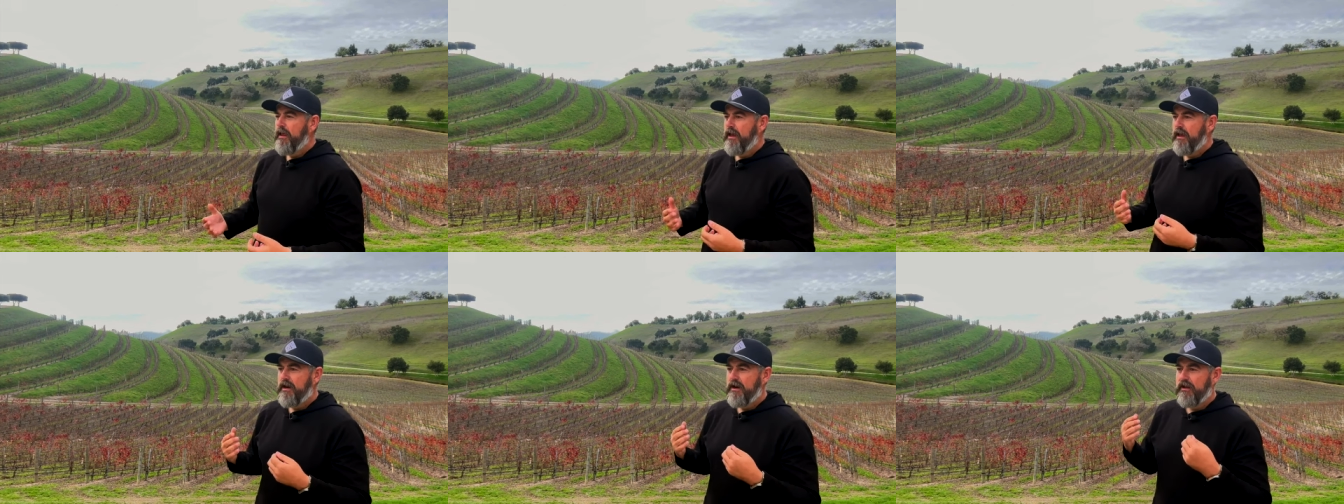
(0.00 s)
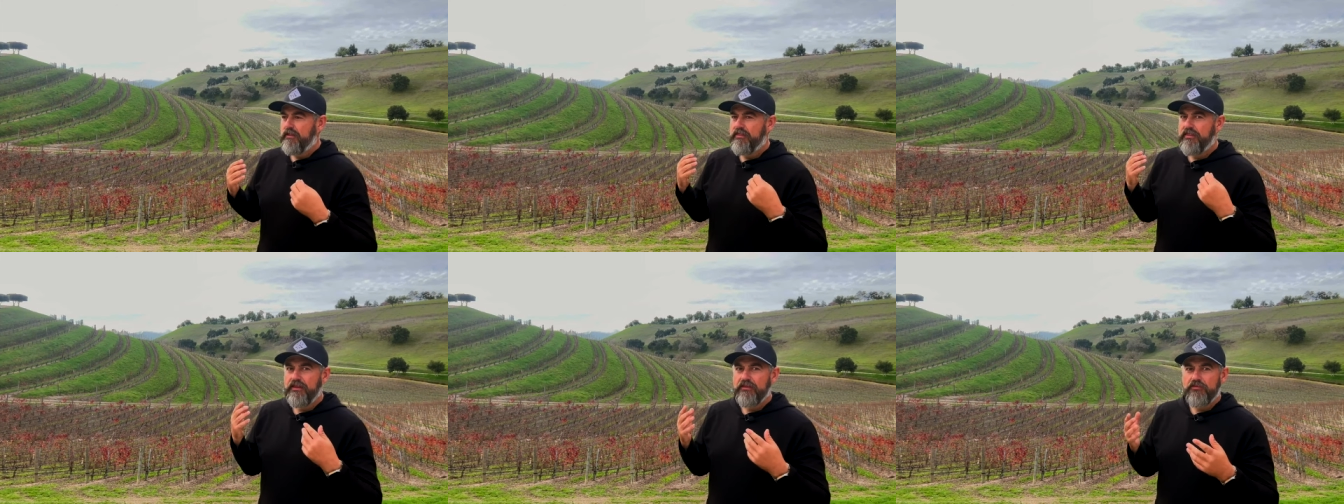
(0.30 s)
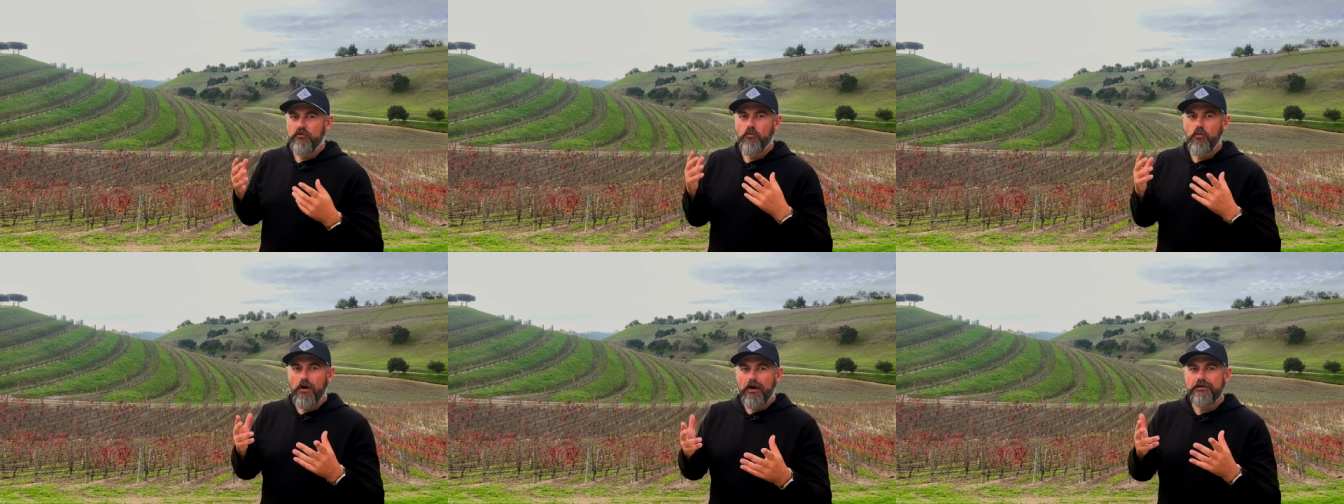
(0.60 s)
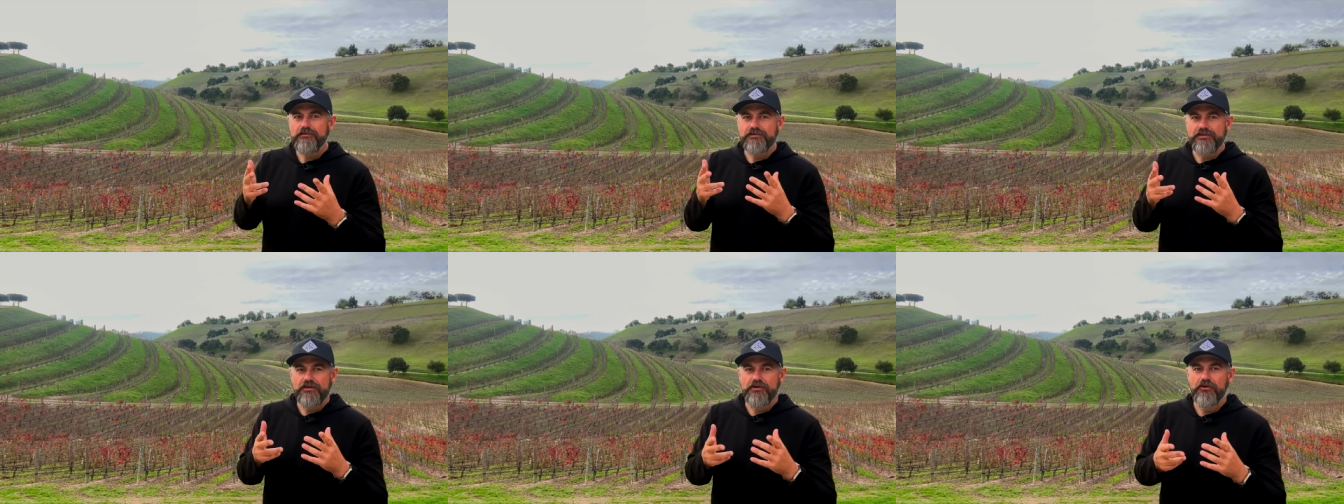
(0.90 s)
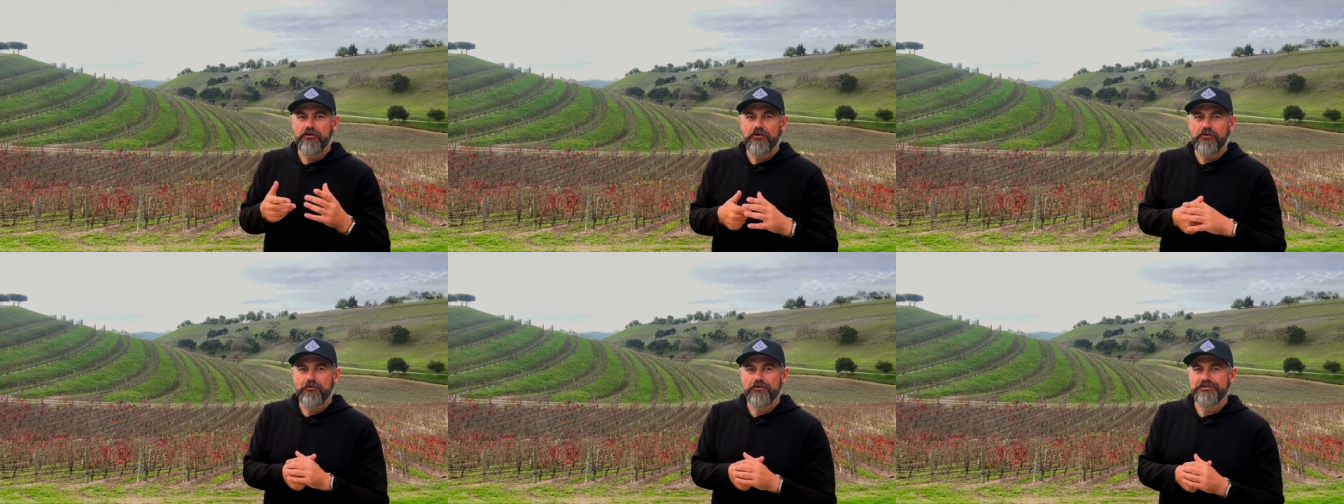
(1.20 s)
And I think the wines that
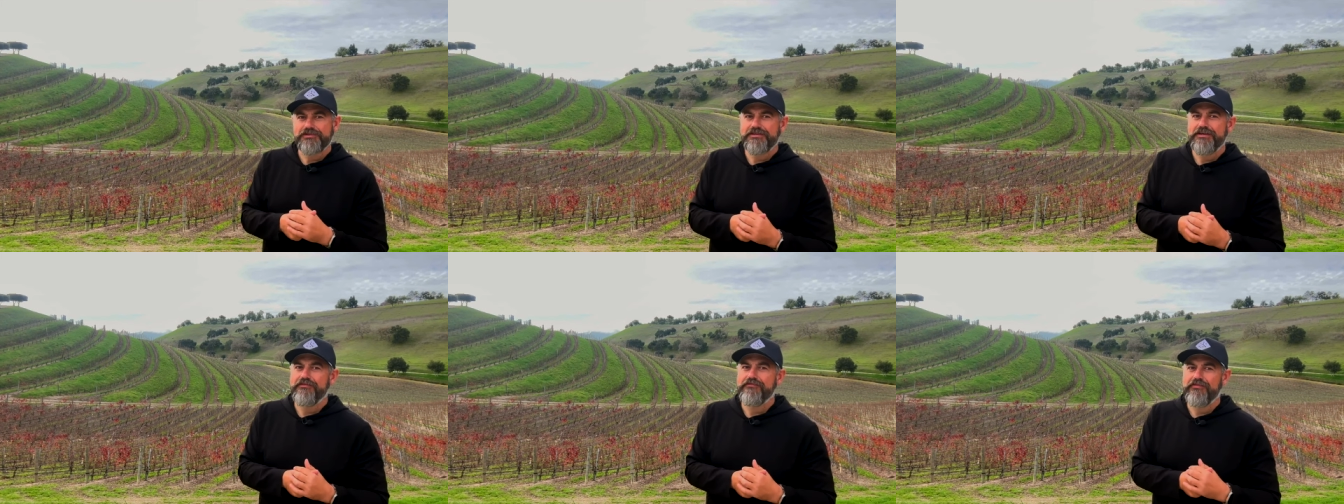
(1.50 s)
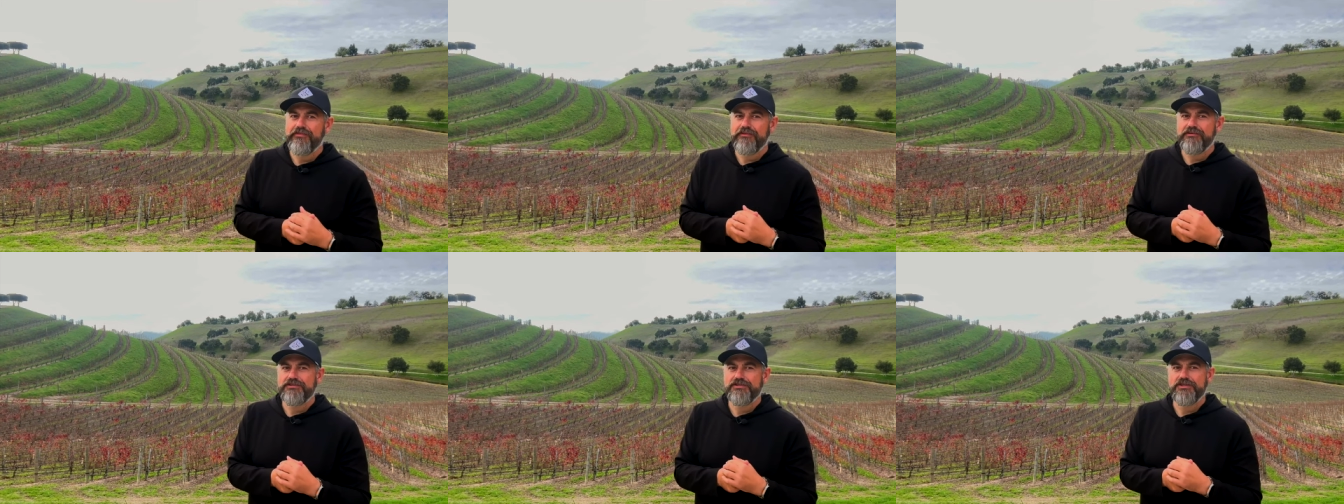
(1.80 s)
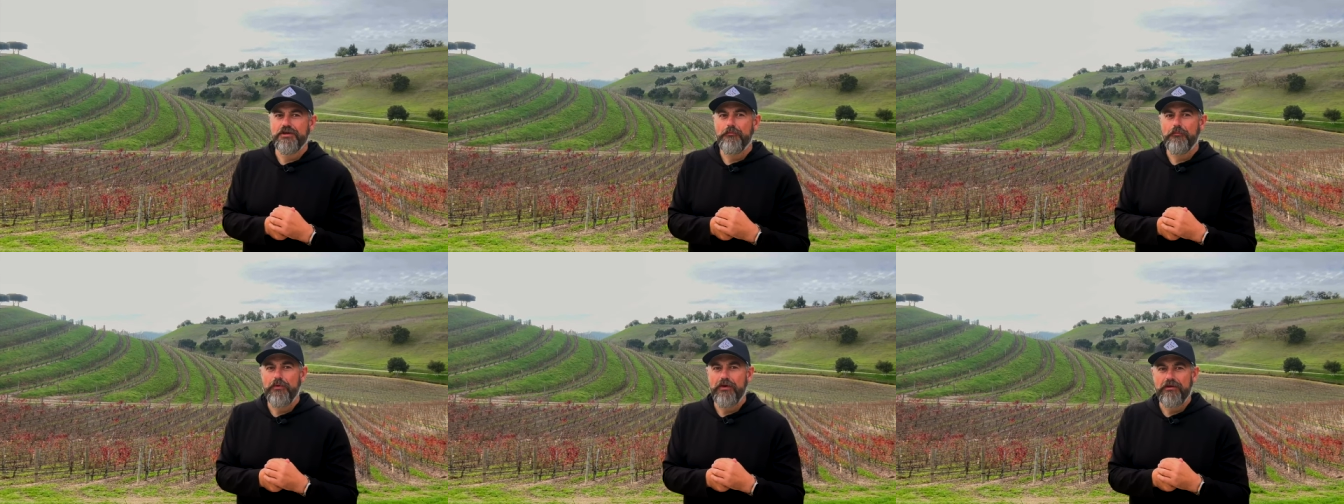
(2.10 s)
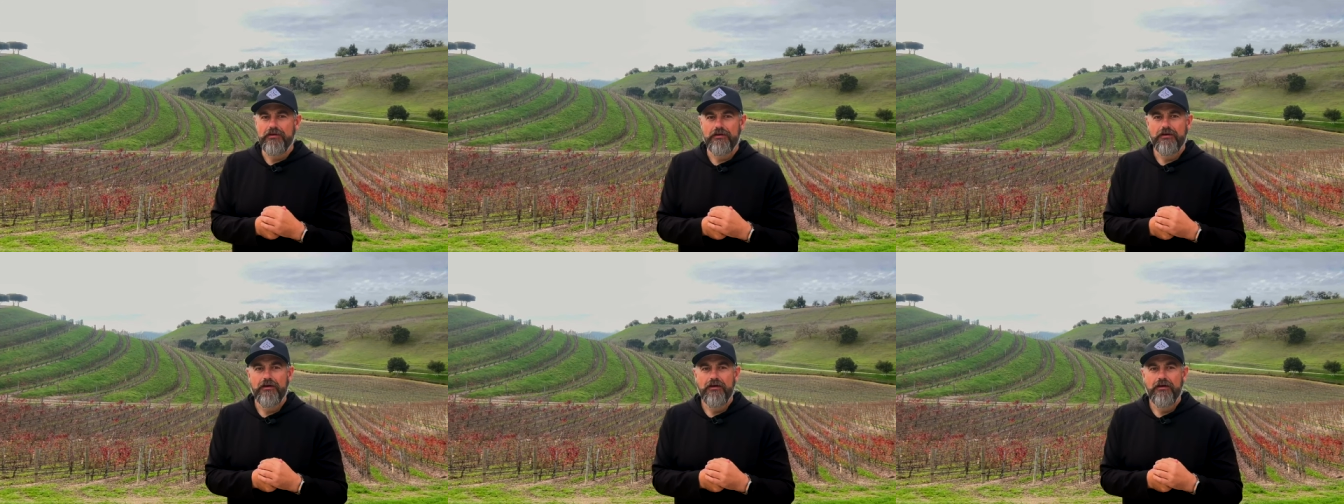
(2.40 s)
you're going to receive in this shipment